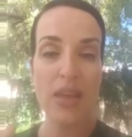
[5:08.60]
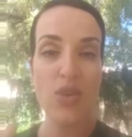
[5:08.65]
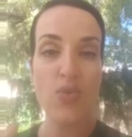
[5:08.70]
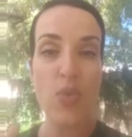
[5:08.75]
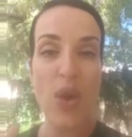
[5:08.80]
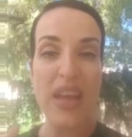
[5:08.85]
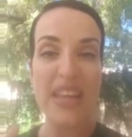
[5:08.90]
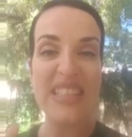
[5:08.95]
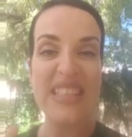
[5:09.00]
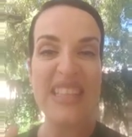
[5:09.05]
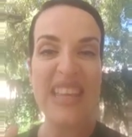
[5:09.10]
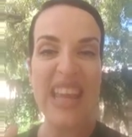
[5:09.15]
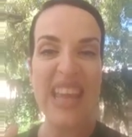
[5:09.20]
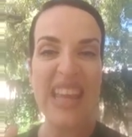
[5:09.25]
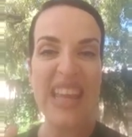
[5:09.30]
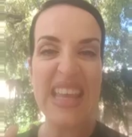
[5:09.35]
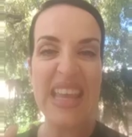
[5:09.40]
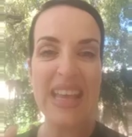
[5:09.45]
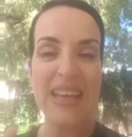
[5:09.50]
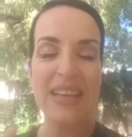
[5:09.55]

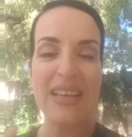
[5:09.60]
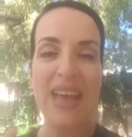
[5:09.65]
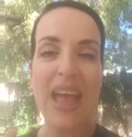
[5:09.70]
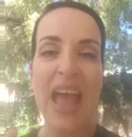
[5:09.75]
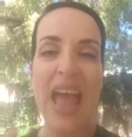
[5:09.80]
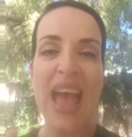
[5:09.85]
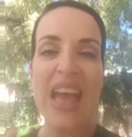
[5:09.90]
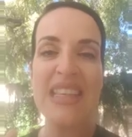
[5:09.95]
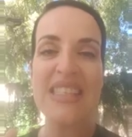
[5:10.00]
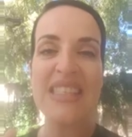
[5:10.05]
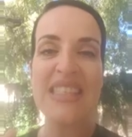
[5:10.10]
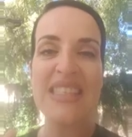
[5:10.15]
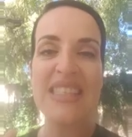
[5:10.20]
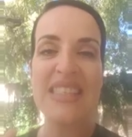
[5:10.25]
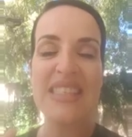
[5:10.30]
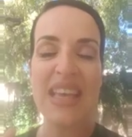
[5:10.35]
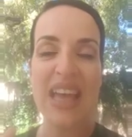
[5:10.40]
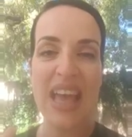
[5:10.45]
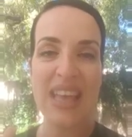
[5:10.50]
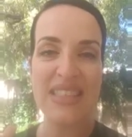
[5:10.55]
rating
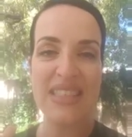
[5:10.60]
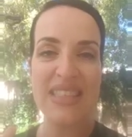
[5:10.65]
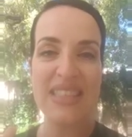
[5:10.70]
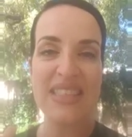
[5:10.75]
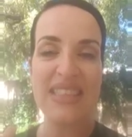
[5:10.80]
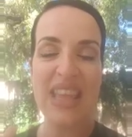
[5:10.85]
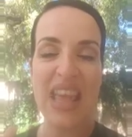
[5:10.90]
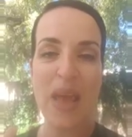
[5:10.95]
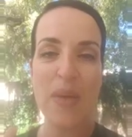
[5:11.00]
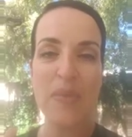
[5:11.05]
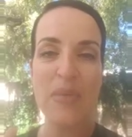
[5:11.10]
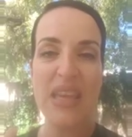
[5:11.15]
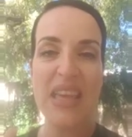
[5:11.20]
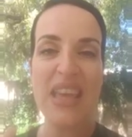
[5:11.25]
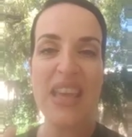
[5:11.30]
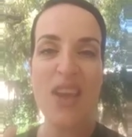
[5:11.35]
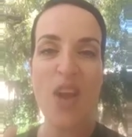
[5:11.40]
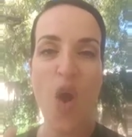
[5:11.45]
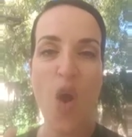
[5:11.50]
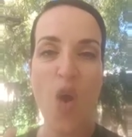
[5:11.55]
s as in Sam
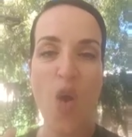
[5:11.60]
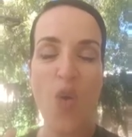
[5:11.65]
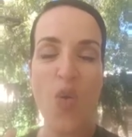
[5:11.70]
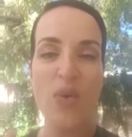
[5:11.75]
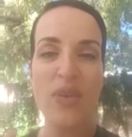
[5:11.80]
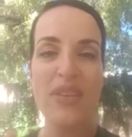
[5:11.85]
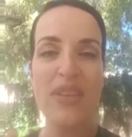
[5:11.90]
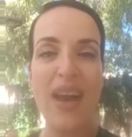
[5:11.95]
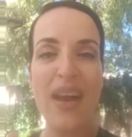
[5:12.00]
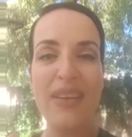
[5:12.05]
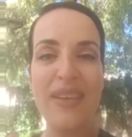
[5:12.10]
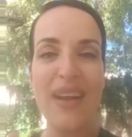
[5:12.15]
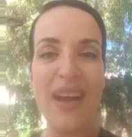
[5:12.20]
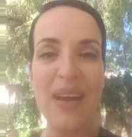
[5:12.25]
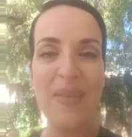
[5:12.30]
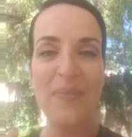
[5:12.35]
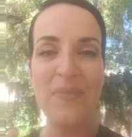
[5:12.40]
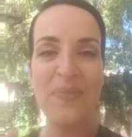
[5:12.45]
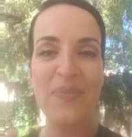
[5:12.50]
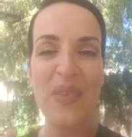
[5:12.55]

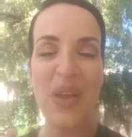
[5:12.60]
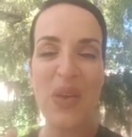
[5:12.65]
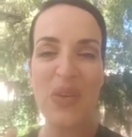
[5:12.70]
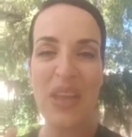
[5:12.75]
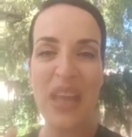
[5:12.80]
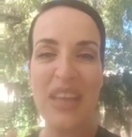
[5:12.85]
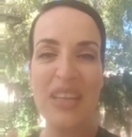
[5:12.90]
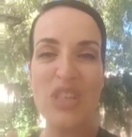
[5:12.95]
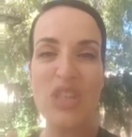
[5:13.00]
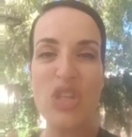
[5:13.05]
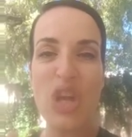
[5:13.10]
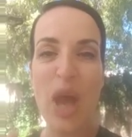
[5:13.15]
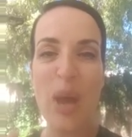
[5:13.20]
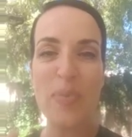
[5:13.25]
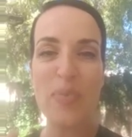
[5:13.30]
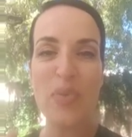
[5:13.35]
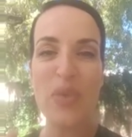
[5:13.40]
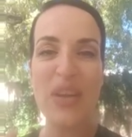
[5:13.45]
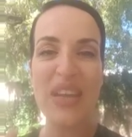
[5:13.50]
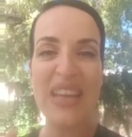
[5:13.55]
eo.com. Okay,
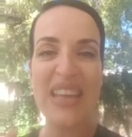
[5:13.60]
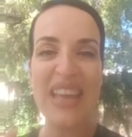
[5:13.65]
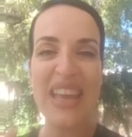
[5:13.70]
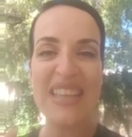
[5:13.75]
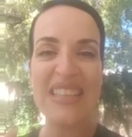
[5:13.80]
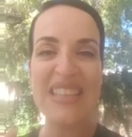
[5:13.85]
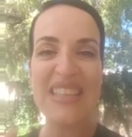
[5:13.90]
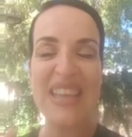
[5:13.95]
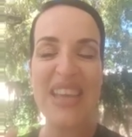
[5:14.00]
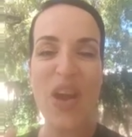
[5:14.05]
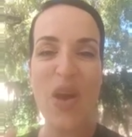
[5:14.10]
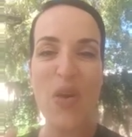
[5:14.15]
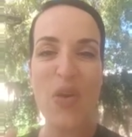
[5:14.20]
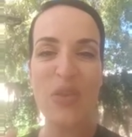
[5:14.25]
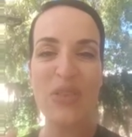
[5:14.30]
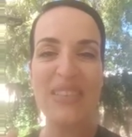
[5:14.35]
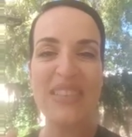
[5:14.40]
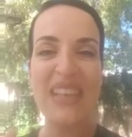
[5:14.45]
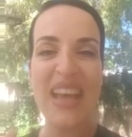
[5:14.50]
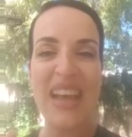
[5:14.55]
toprating
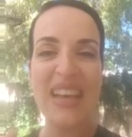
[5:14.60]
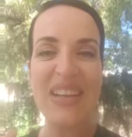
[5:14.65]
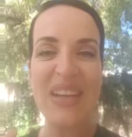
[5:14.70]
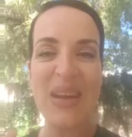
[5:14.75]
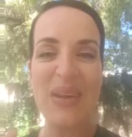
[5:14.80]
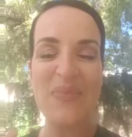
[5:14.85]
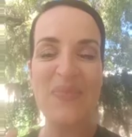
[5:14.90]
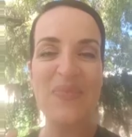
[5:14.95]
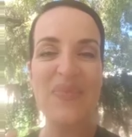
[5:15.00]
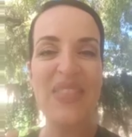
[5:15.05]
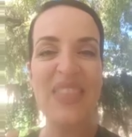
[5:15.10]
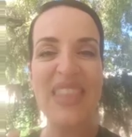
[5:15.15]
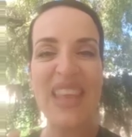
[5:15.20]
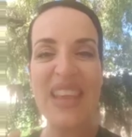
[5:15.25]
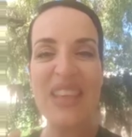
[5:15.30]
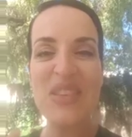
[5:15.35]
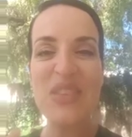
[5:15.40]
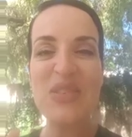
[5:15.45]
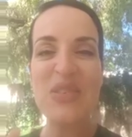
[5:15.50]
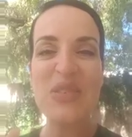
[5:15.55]
seo.com.
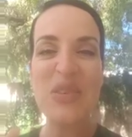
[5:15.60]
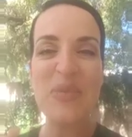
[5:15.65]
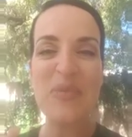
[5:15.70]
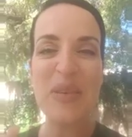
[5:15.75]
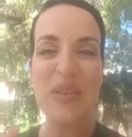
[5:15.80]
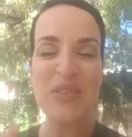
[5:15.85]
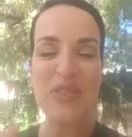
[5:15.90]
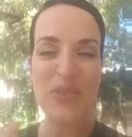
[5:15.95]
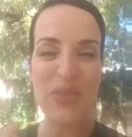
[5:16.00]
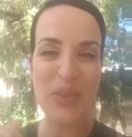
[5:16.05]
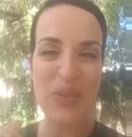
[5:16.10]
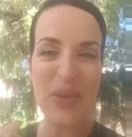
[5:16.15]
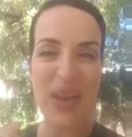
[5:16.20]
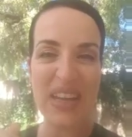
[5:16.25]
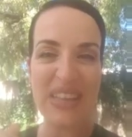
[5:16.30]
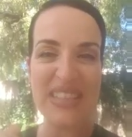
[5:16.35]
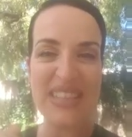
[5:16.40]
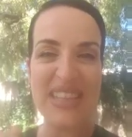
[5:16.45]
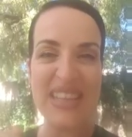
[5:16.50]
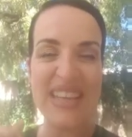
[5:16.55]
Thank you so much for
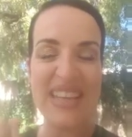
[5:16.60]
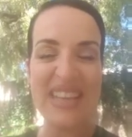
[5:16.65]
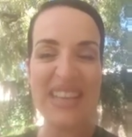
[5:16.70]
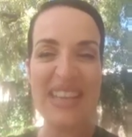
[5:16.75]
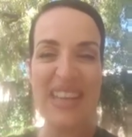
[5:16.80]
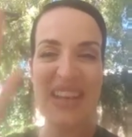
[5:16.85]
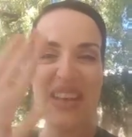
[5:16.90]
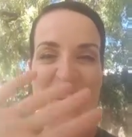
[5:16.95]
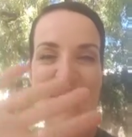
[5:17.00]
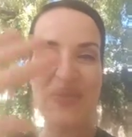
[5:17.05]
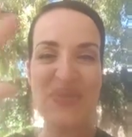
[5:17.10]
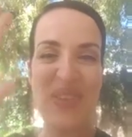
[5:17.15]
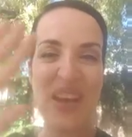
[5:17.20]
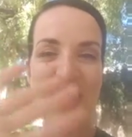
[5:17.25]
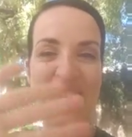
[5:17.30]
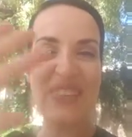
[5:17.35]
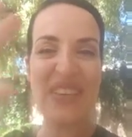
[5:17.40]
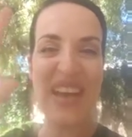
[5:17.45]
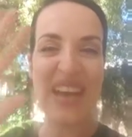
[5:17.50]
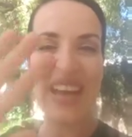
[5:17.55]
watching.
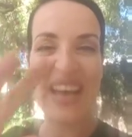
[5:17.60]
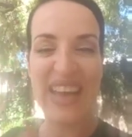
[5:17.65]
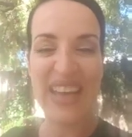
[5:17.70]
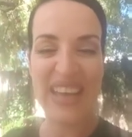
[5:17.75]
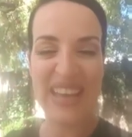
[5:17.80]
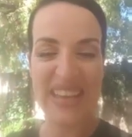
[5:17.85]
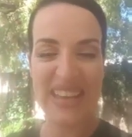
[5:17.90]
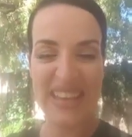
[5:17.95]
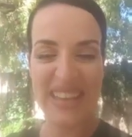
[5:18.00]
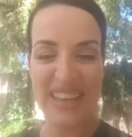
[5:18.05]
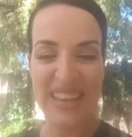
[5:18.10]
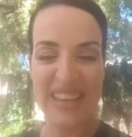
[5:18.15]
Bye bye.